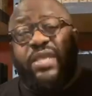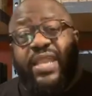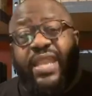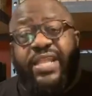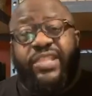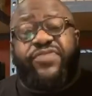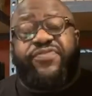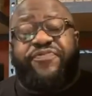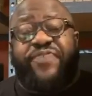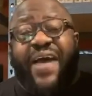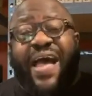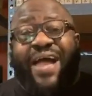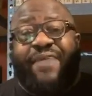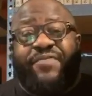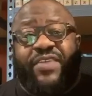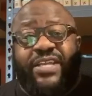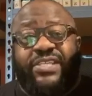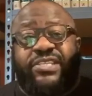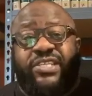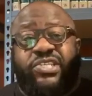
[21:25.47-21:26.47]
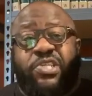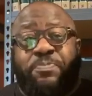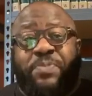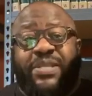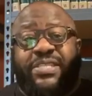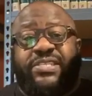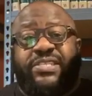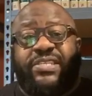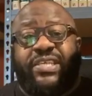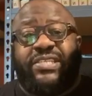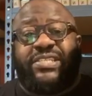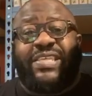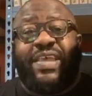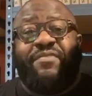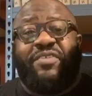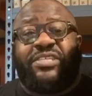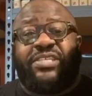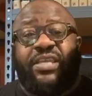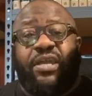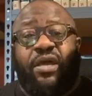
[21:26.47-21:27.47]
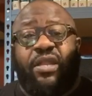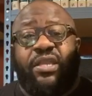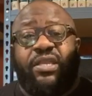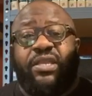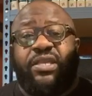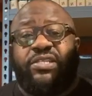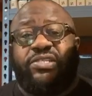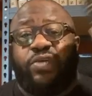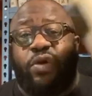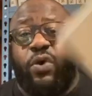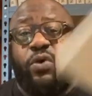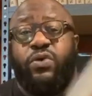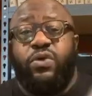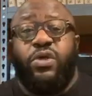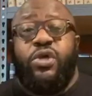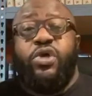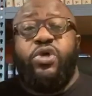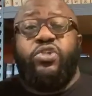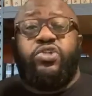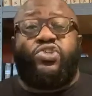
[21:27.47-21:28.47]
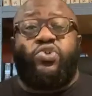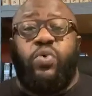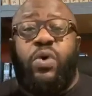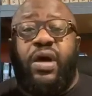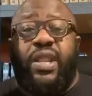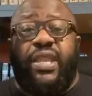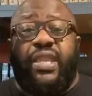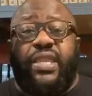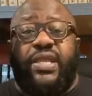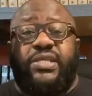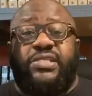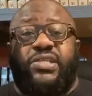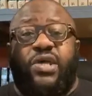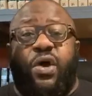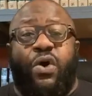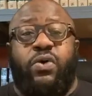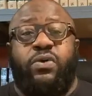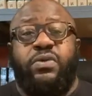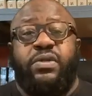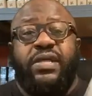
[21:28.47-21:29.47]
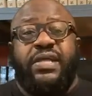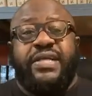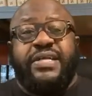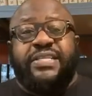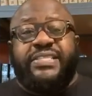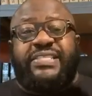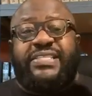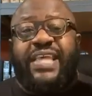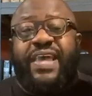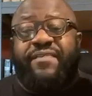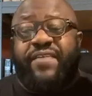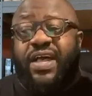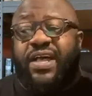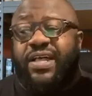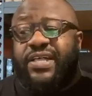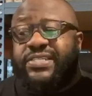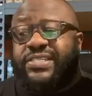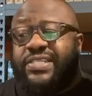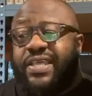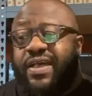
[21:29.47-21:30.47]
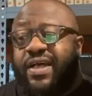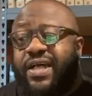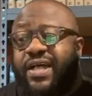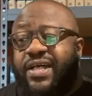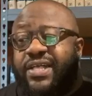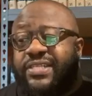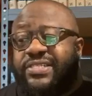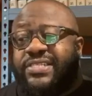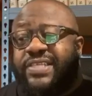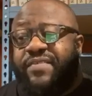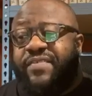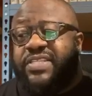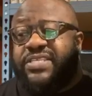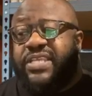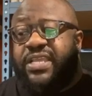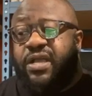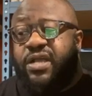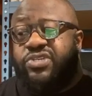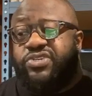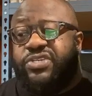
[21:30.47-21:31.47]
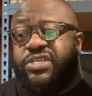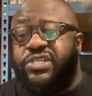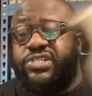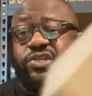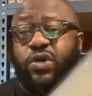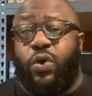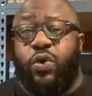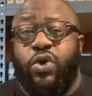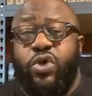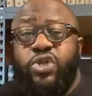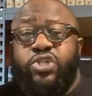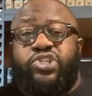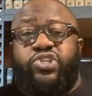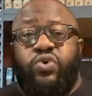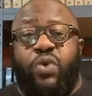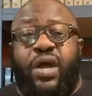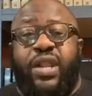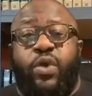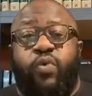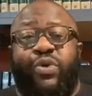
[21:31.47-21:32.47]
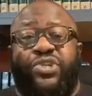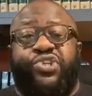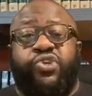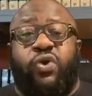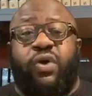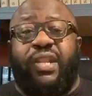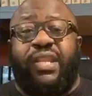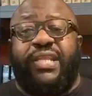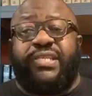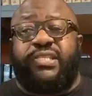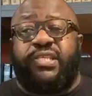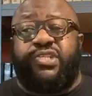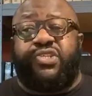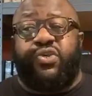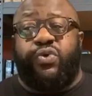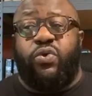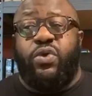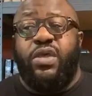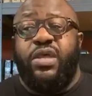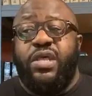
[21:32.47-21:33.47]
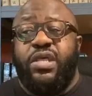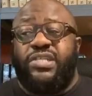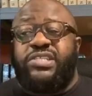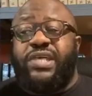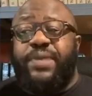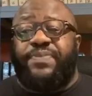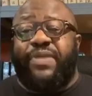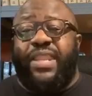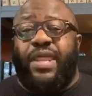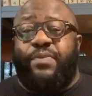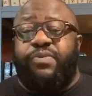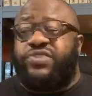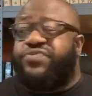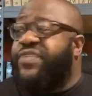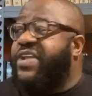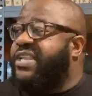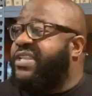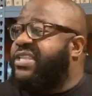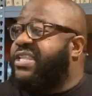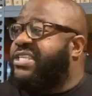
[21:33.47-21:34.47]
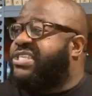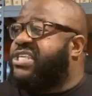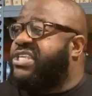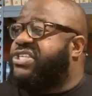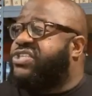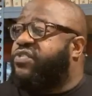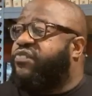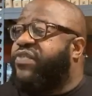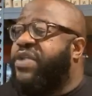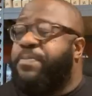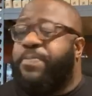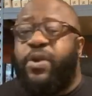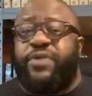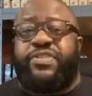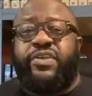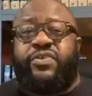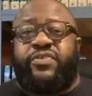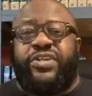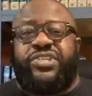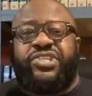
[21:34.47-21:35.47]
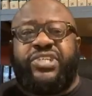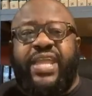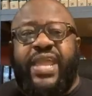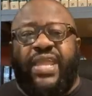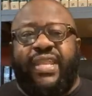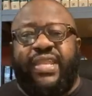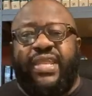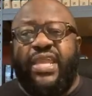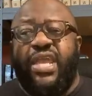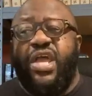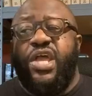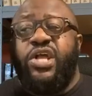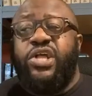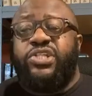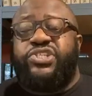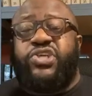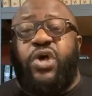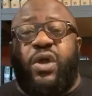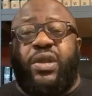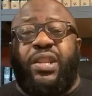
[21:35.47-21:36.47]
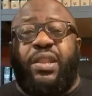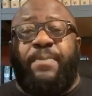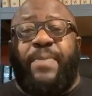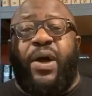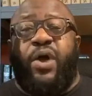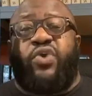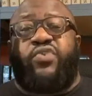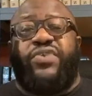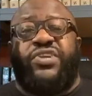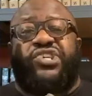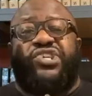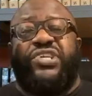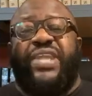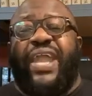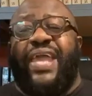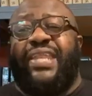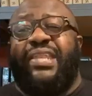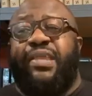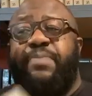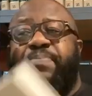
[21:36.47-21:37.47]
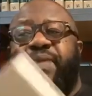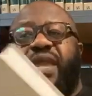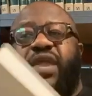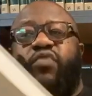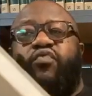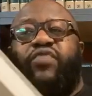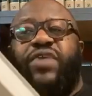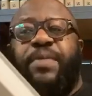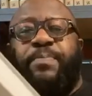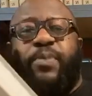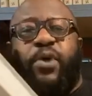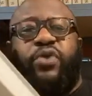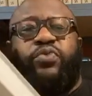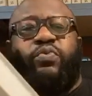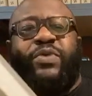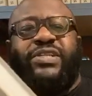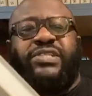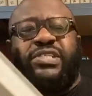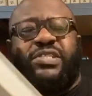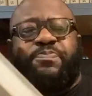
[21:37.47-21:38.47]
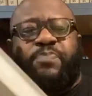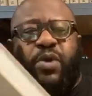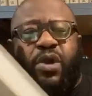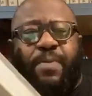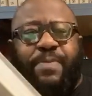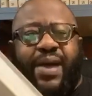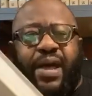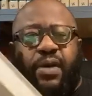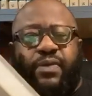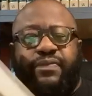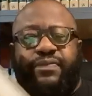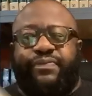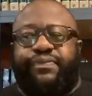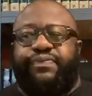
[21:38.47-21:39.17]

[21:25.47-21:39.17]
In 5 years, this will be 1,700 years old. 200 years old, 1,700 years old. 200, what you going to listen to? Something that was written. This is The Rebirth of Christianity, talking about Christianity being rebirthed. What is this book about?